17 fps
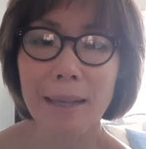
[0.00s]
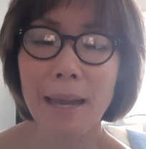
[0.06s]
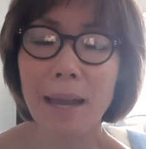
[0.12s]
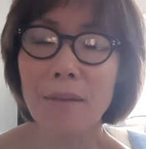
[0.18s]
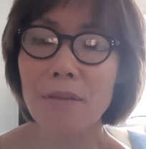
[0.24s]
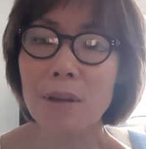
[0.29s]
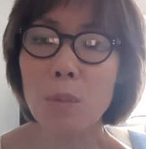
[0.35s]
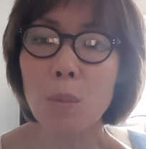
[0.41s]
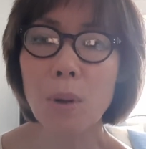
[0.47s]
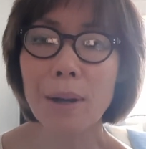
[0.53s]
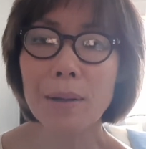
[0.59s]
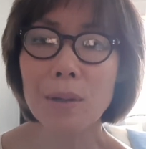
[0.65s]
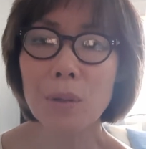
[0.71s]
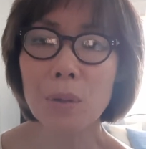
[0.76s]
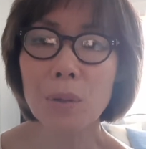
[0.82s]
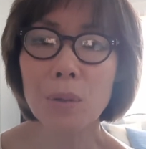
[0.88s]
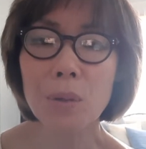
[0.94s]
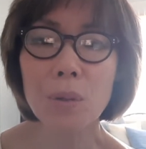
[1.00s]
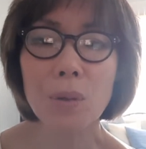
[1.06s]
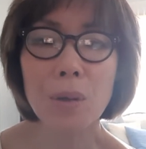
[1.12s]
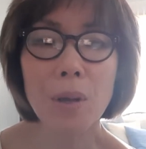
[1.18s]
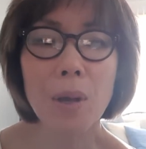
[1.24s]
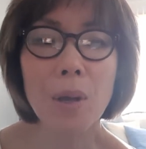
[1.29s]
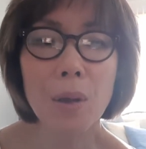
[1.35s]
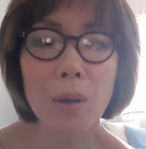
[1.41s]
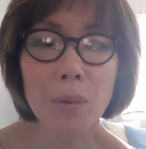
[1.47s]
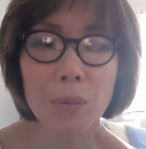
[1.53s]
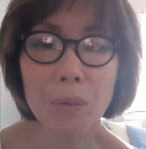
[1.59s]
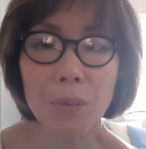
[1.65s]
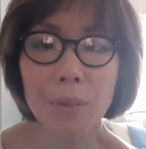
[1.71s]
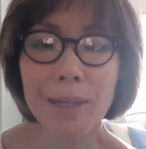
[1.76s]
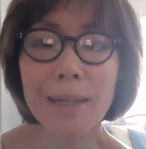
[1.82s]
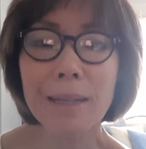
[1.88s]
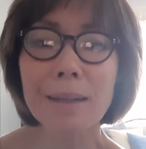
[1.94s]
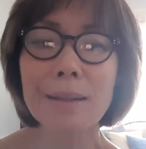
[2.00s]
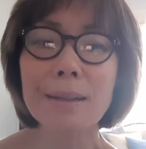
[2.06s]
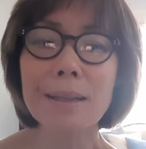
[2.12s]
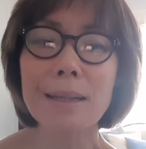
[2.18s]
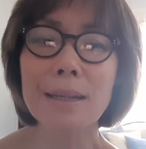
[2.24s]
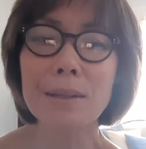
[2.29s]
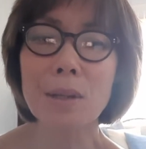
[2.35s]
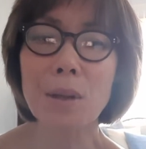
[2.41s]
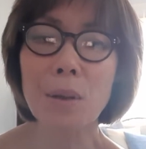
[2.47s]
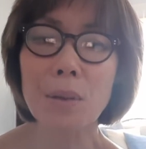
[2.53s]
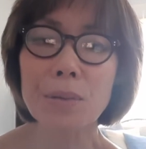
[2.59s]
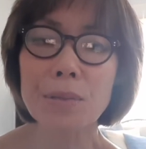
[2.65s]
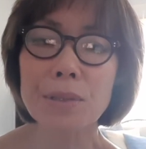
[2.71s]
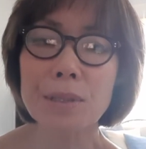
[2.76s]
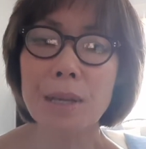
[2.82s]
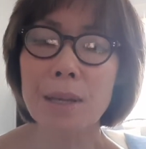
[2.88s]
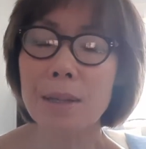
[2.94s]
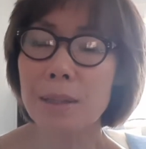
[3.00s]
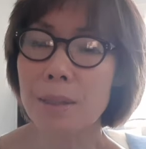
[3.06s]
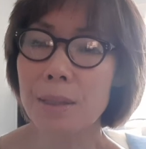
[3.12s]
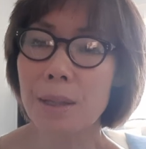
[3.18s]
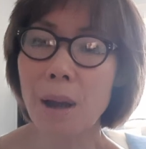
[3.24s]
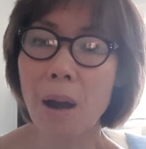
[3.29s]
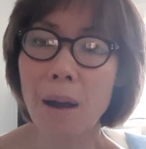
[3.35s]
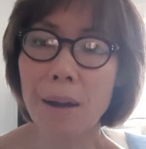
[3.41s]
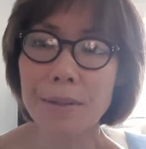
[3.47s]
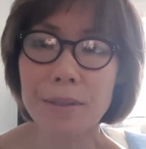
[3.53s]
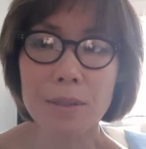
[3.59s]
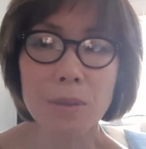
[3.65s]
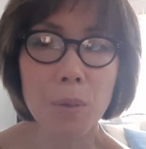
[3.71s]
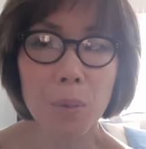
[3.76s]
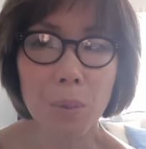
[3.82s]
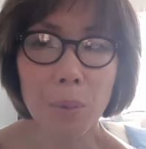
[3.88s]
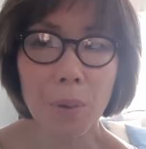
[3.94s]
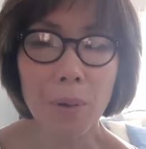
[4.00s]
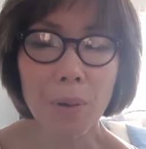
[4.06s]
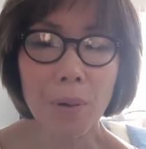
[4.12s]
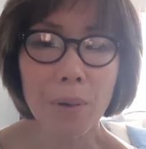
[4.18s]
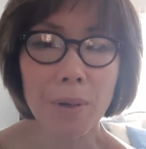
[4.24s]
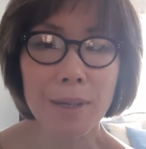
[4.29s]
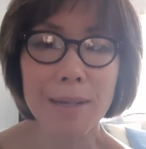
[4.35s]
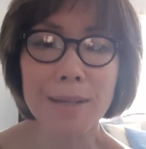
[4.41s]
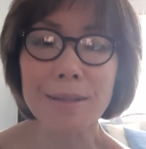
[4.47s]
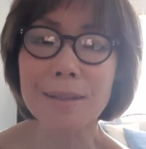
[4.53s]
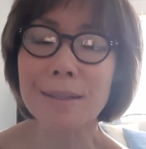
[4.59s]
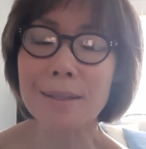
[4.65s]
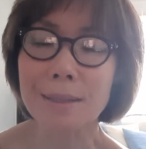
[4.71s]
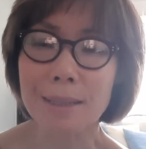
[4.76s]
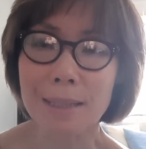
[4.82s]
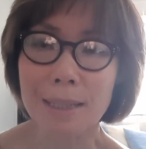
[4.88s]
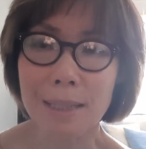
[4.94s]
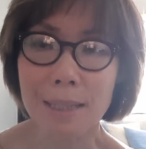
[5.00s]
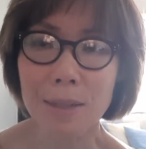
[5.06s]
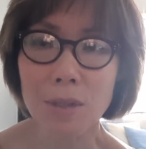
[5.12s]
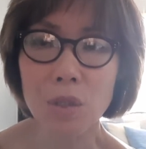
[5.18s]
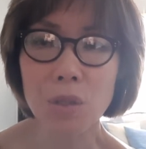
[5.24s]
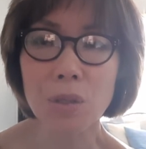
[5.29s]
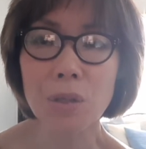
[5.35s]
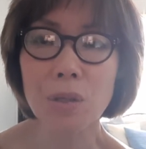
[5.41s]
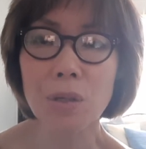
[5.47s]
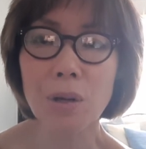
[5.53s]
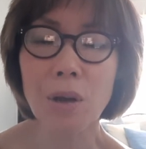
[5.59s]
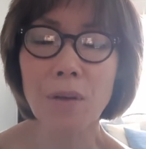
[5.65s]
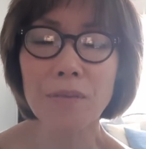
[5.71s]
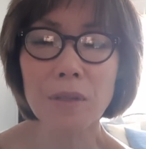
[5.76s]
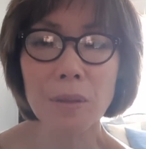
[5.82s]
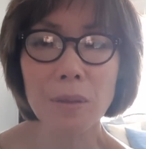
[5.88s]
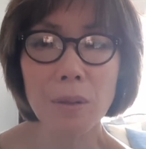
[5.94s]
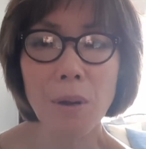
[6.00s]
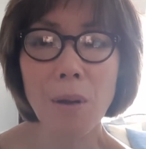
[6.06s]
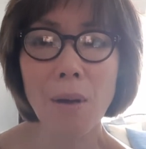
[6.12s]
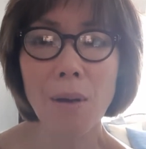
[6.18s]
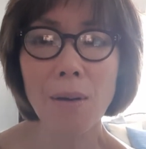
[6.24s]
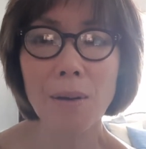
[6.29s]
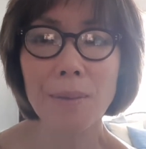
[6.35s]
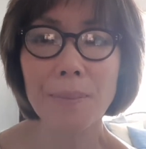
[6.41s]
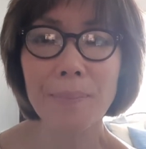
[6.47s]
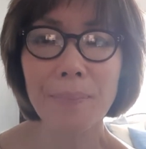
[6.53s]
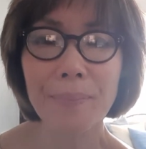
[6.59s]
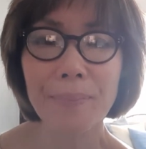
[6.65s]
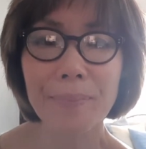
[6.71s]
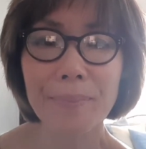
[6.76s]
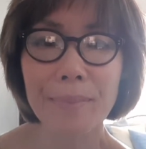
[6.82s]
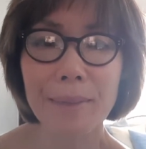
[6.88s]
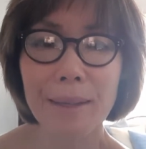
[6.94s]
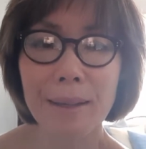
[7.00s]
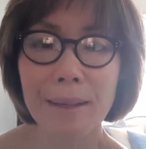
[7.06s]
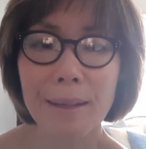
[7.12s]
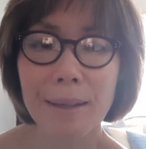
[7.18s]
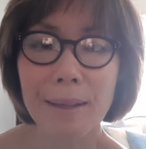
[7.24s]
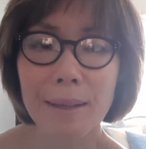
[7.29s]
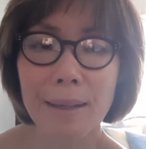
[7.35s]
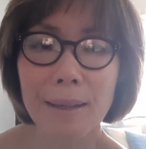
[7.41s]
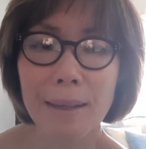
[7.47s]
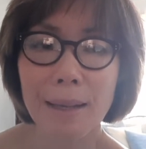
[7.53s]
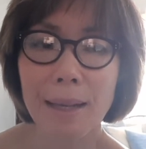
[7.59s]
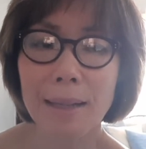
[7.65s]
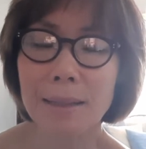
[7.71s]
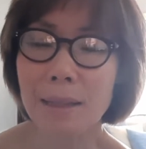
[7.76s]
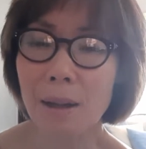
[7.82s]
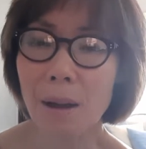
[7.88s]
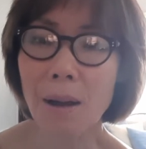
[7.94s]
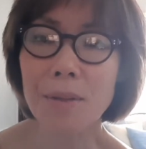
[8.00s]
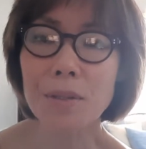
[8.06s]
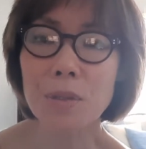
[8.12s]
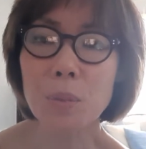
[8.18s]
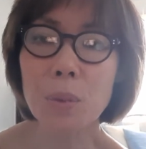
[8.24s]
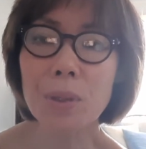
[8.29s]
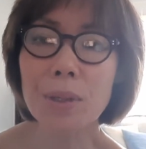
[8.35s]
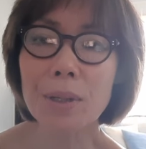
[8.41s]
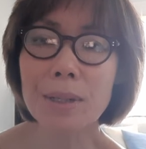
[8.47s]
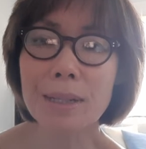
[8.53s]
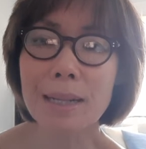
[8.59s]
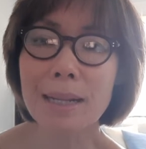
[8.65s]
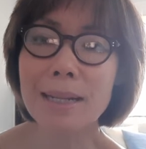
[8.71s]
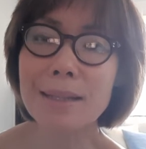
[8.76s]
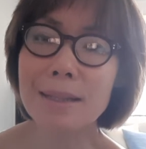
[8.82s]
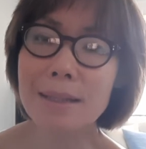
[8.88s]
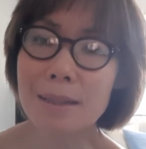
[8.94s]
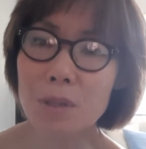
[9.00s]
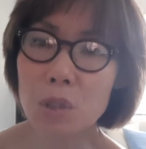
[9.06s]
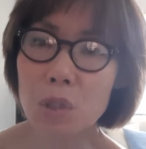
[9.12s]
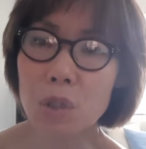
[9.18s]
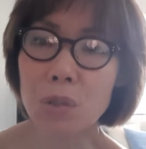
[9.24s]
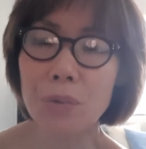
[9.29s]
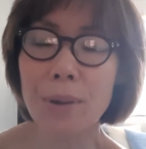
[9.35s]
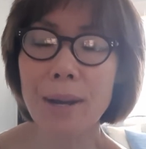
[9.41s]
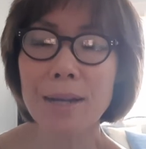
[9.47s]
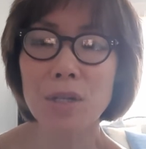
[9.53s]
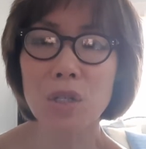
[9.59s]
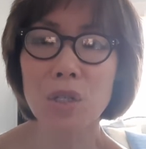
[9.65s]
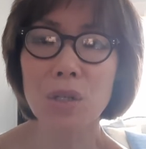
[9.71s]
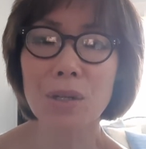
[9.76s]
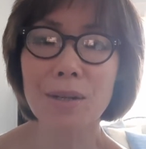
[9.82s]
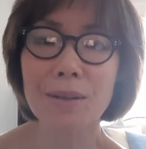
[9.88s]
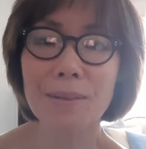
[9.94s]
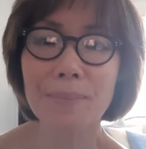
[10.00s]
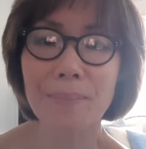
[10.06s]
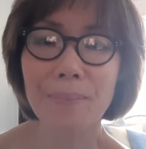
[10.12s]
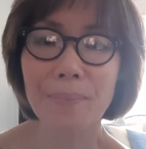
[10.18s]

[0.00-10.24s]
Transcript: Everyone who really knows God's word is the teacher of the law. And God's word is the treasure.